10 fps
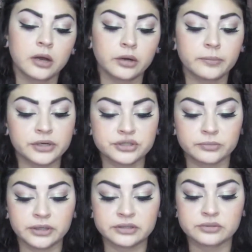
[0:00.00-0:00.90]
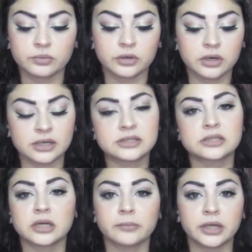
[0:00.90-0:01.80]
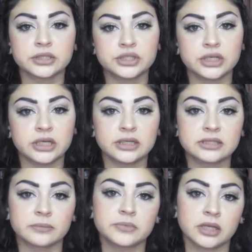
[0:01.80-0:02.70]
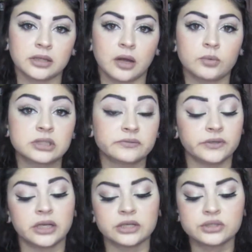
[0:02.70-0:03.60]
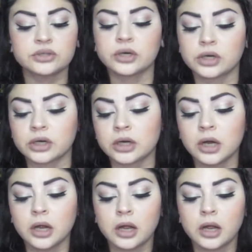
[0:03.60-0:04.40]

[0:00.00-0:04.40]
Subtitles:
her measurements were custom and she needed something that was fitting to her.